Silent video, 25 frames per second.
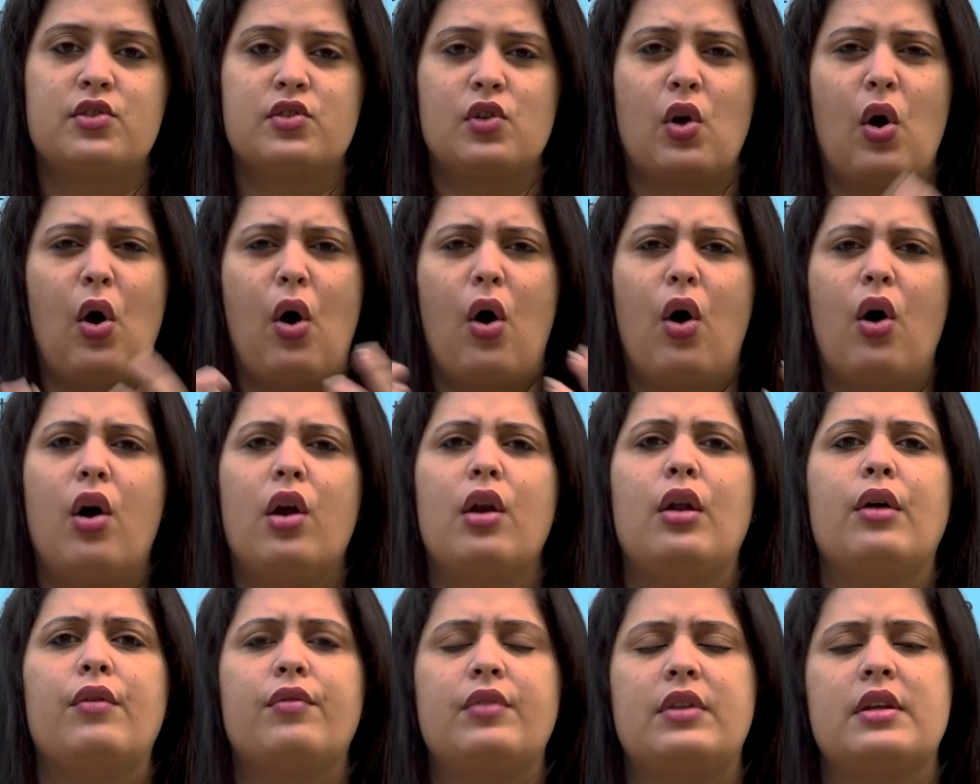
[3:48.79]
So all
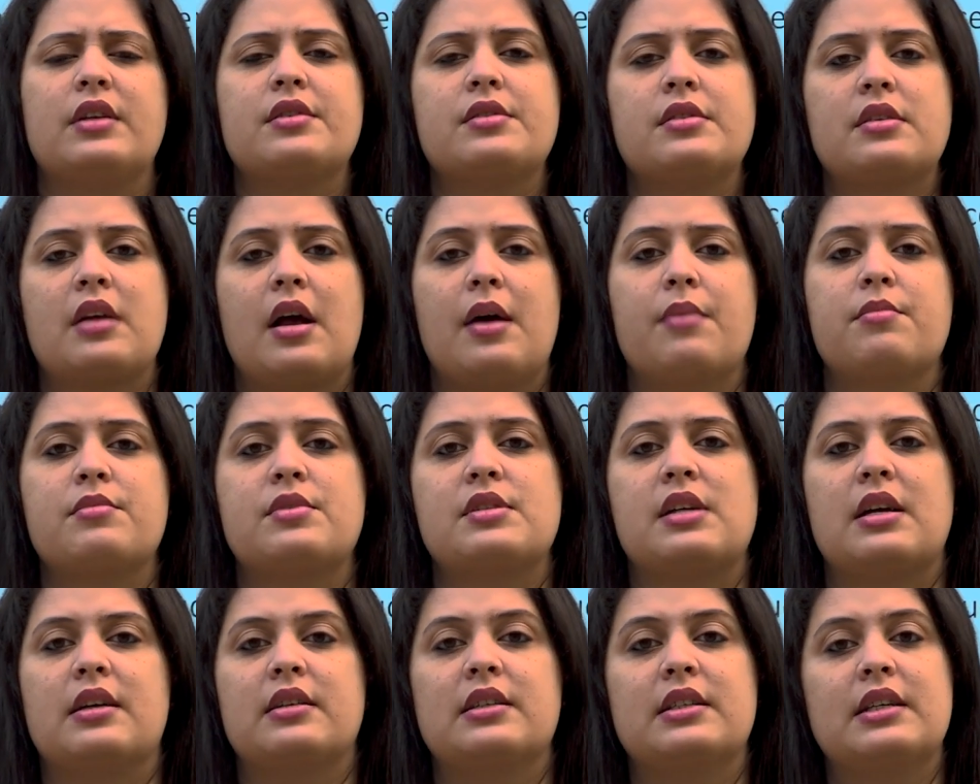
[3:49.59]
of this
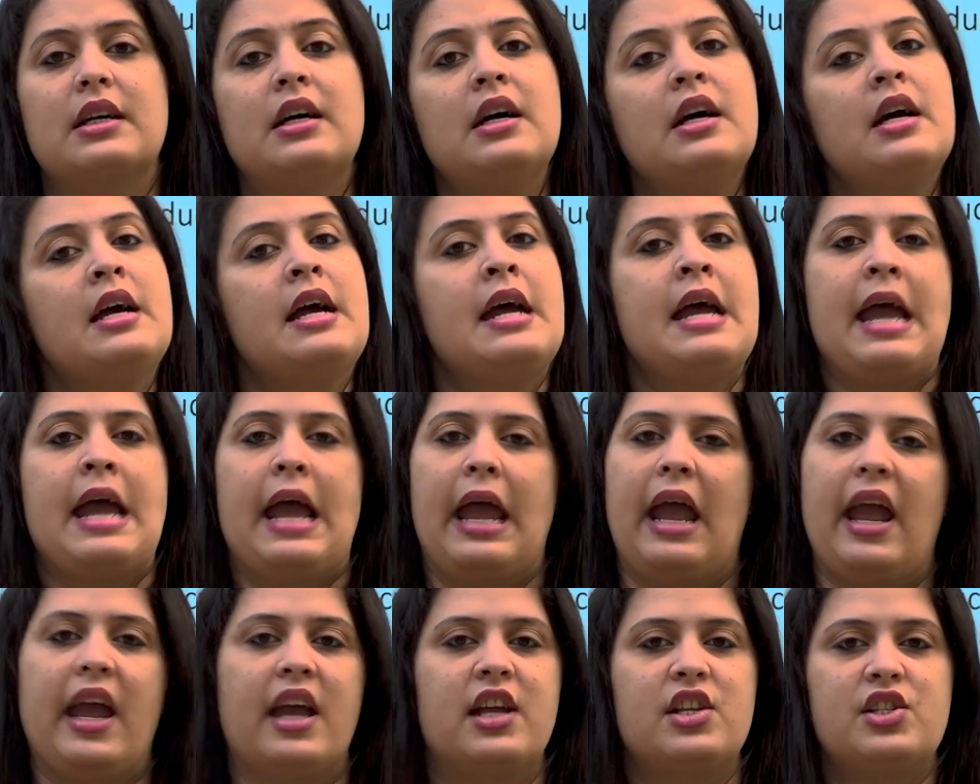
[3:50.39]
comes under
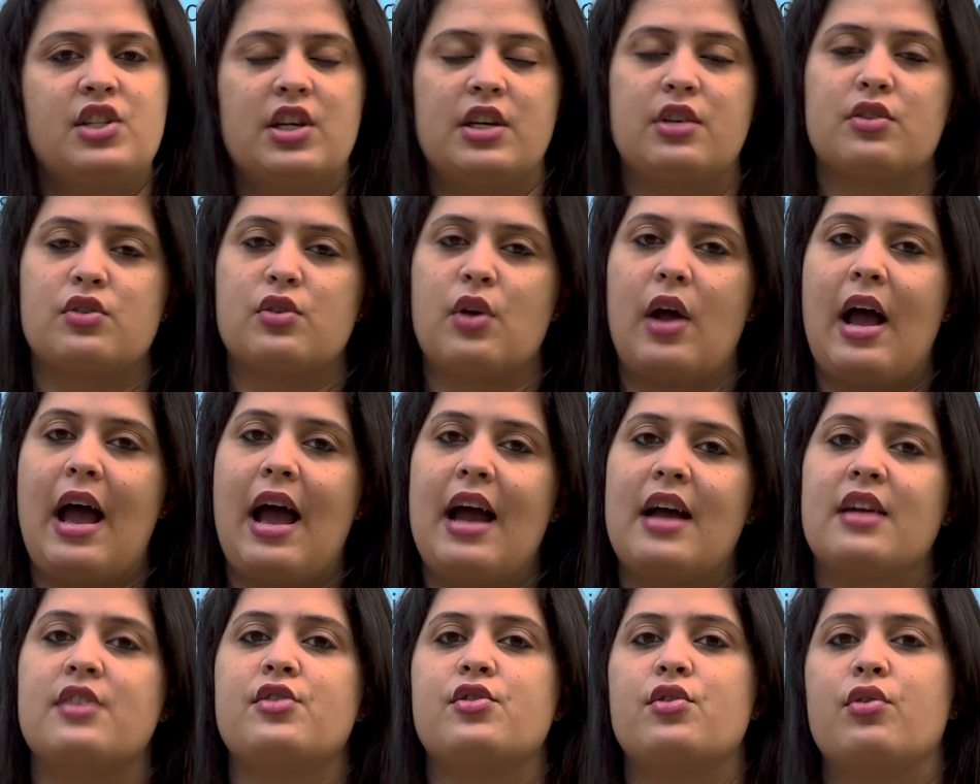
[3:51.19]
aging. So
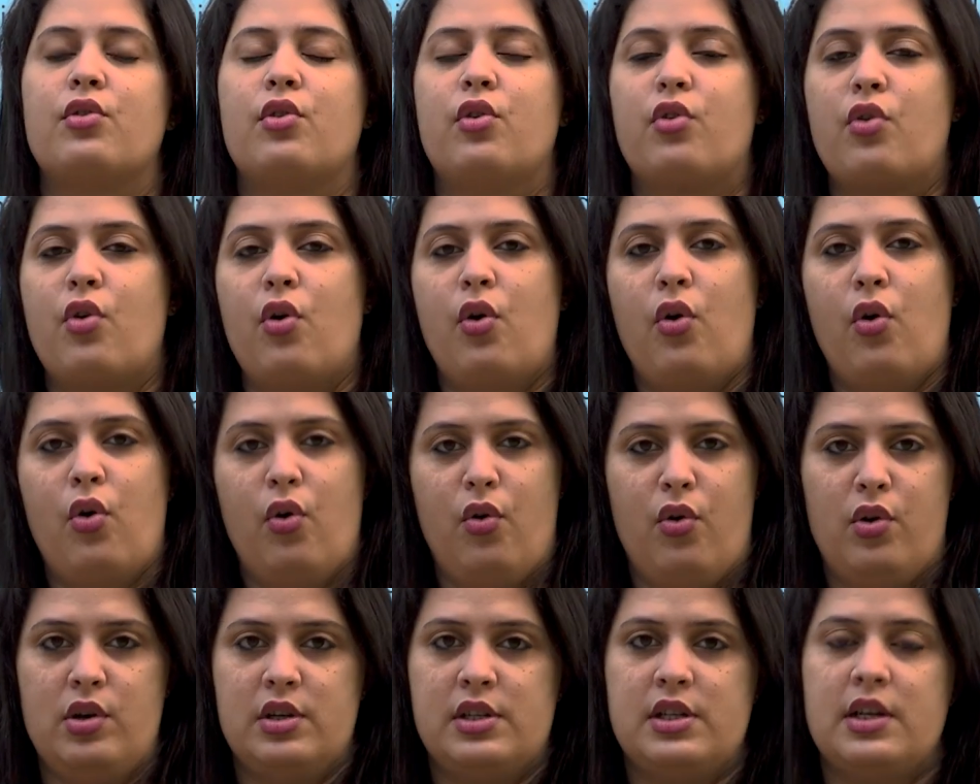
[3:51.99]
as you grow
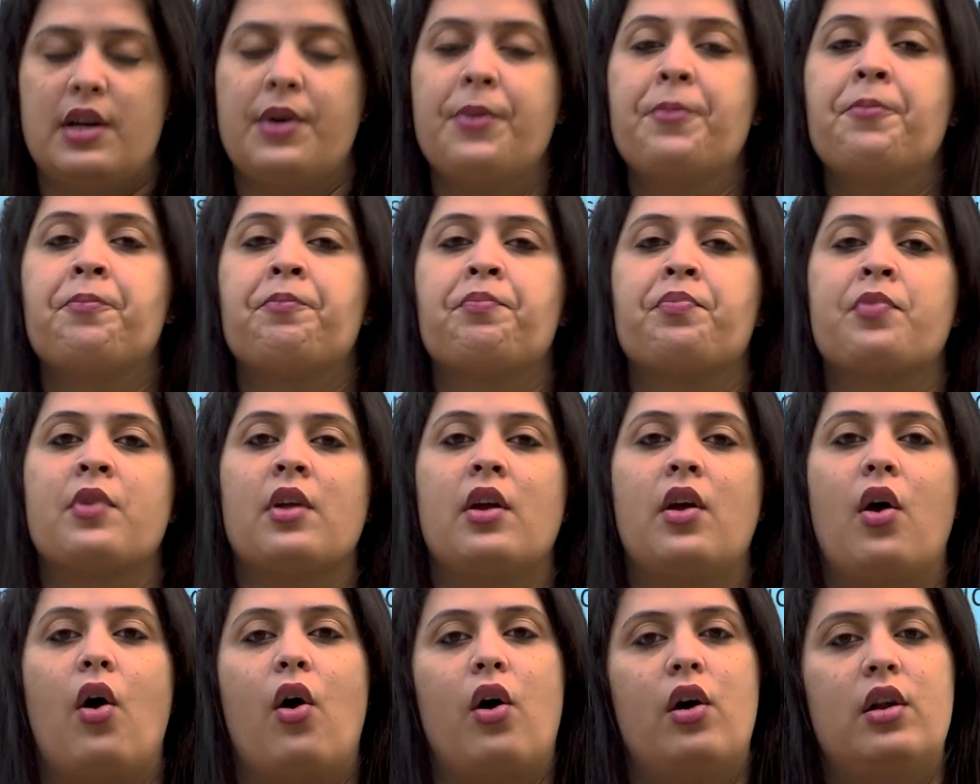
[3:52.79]
older,
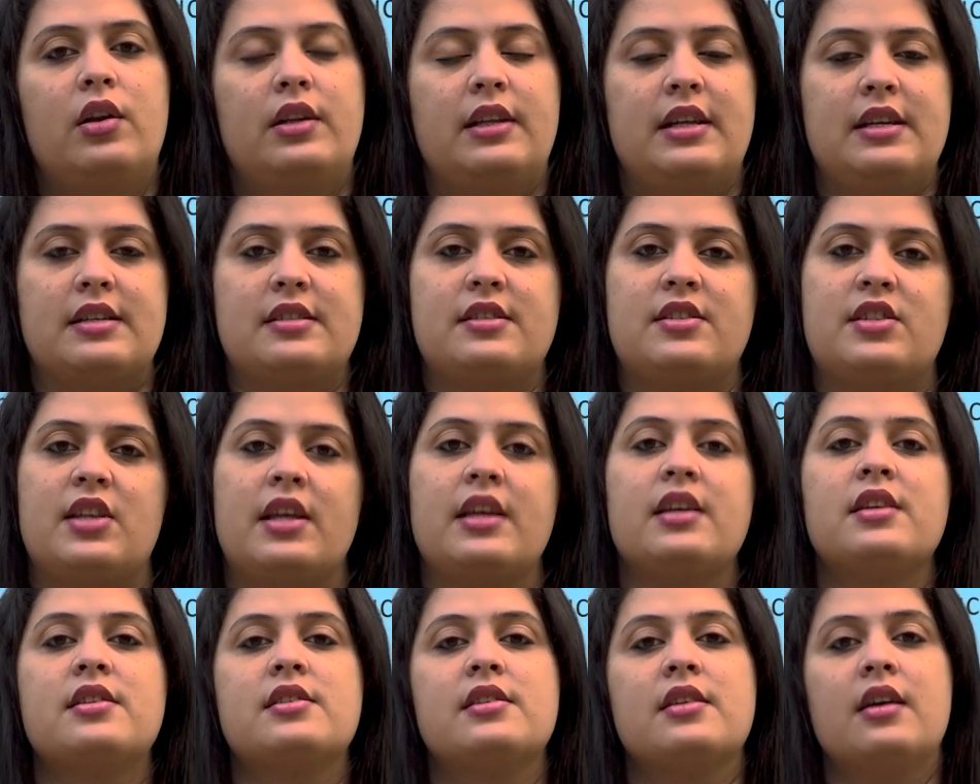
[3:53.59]
all these
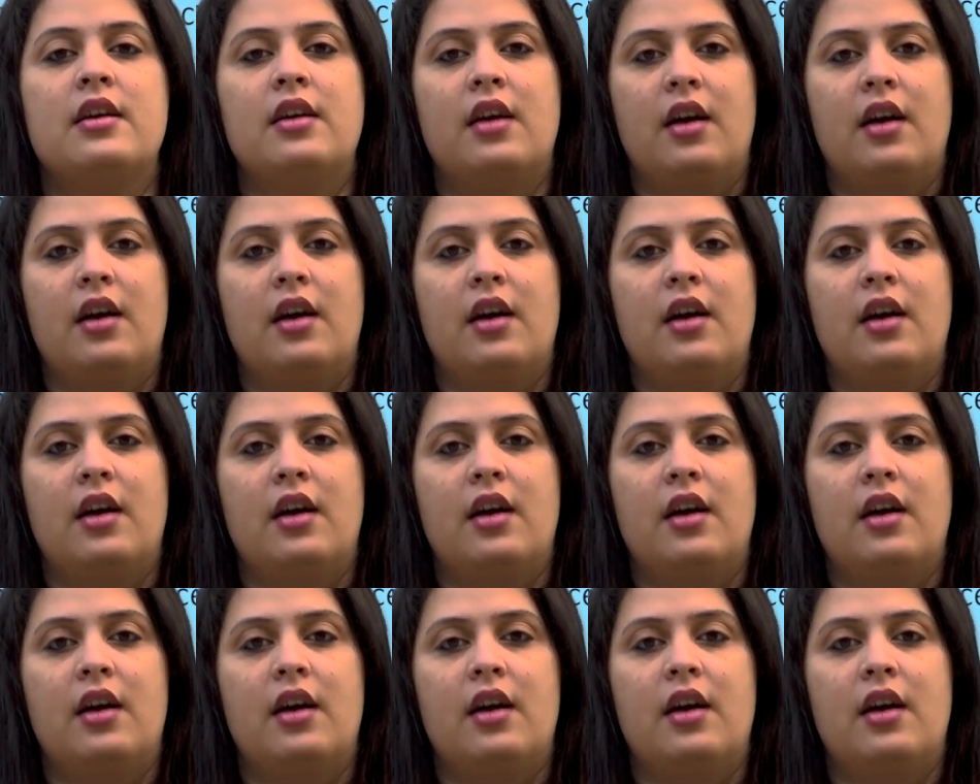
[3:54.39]
things,